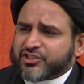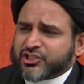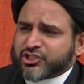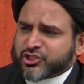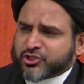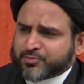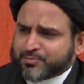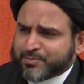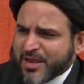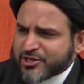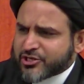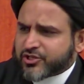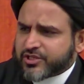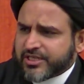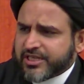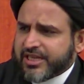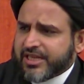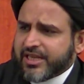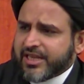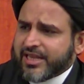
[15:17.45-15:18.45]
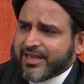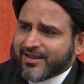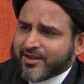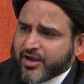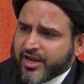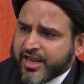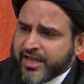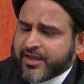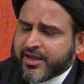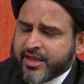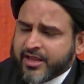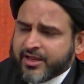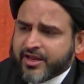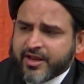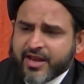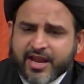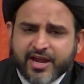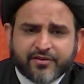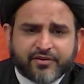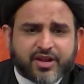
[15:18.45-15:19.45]
especially in an
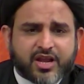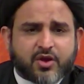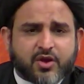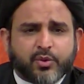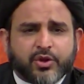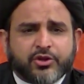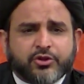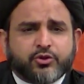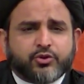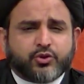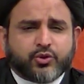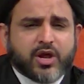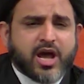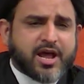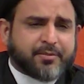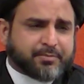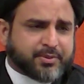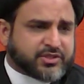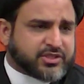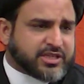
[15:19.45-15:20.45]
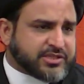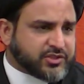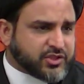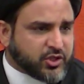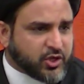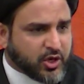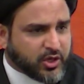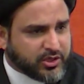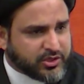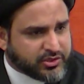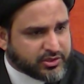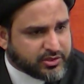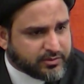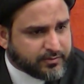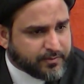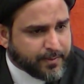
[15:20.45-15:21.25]
area where you do not possess the knowledge.